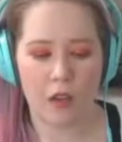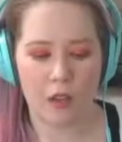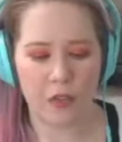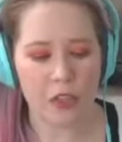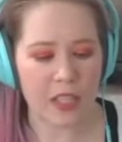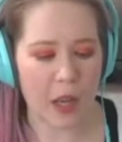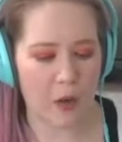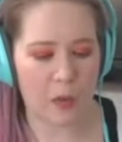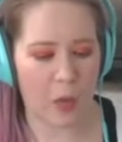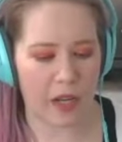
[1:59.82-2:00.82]
The first thing
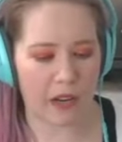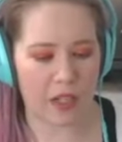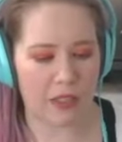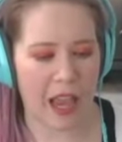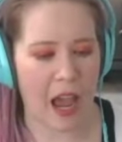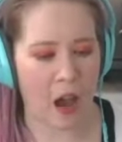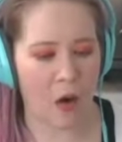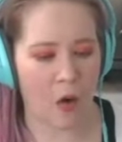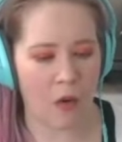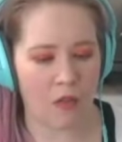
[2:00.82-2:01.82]
I would point out is
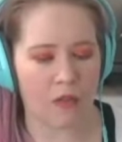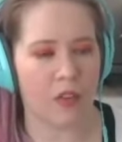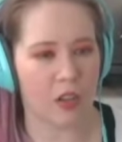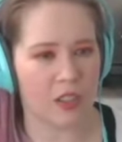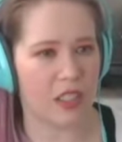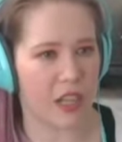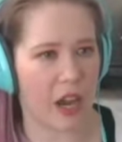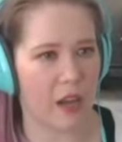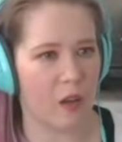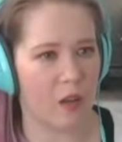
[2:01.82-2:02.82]
how
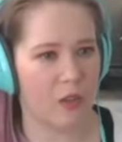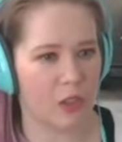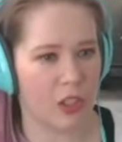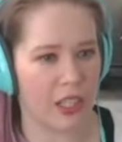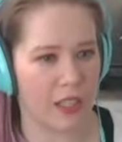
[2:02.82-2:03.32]
versatile she